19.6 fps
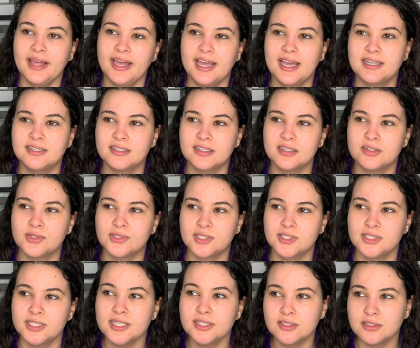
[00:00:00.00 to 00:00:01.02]
and there's
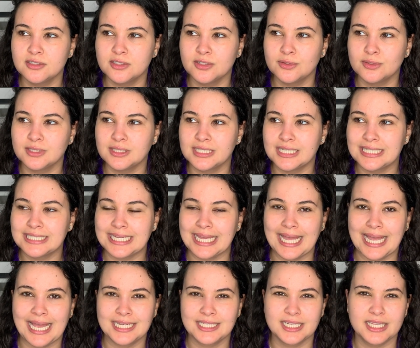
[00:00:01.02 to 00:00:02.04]
a sales associate
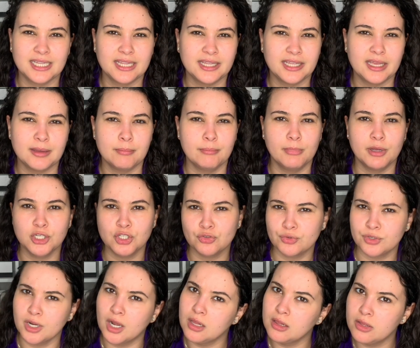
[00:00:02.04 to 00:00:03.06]
at the
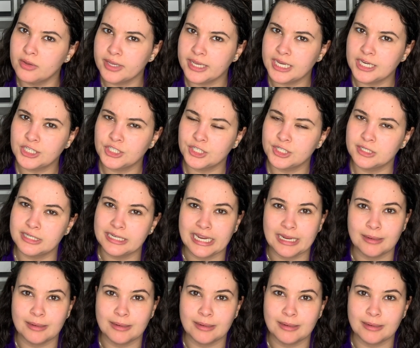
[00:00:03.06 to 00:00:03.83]
Montreal location